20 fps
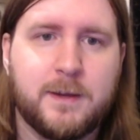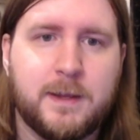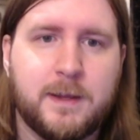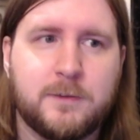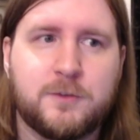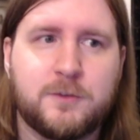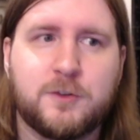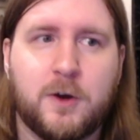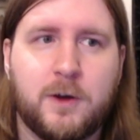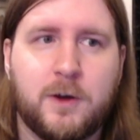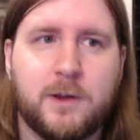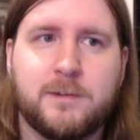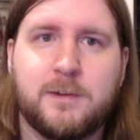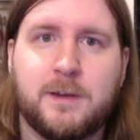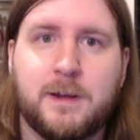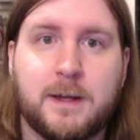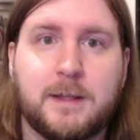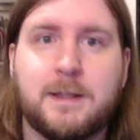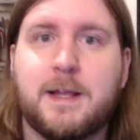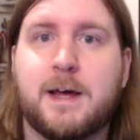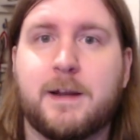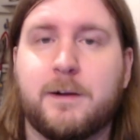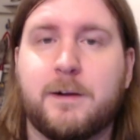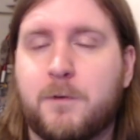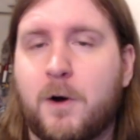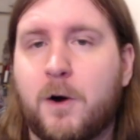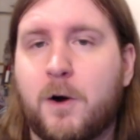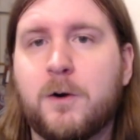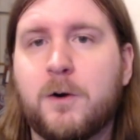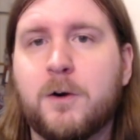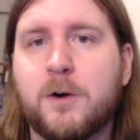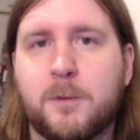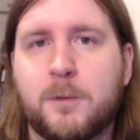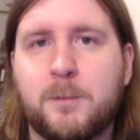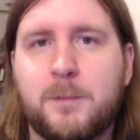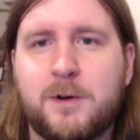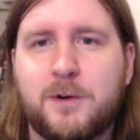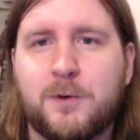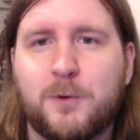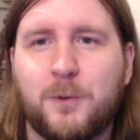is causing a lot of
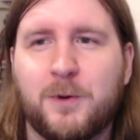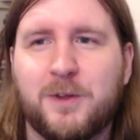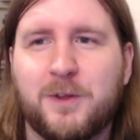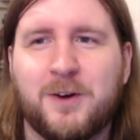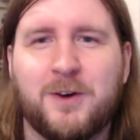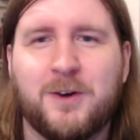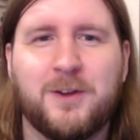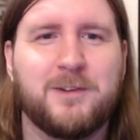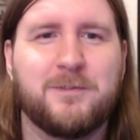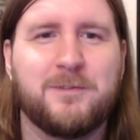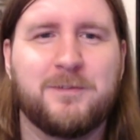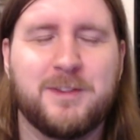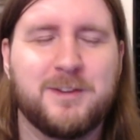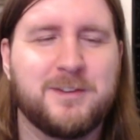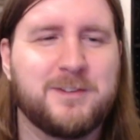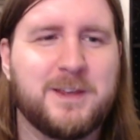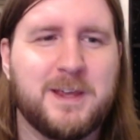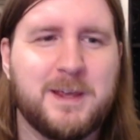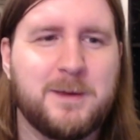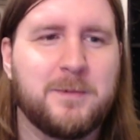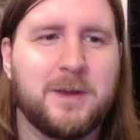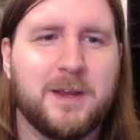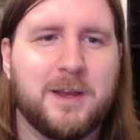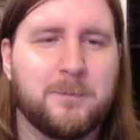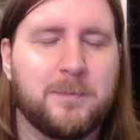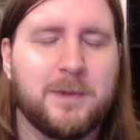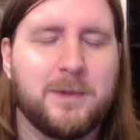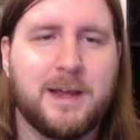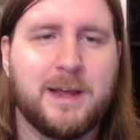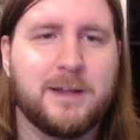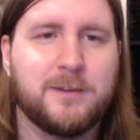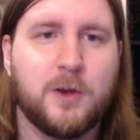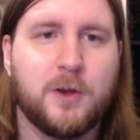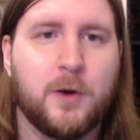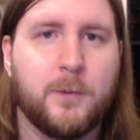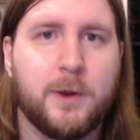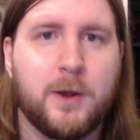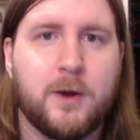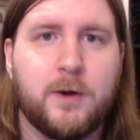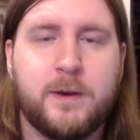harm with all of the scheming and plans
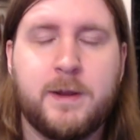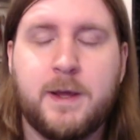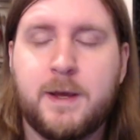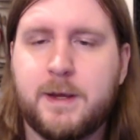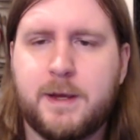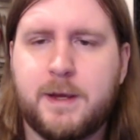going on,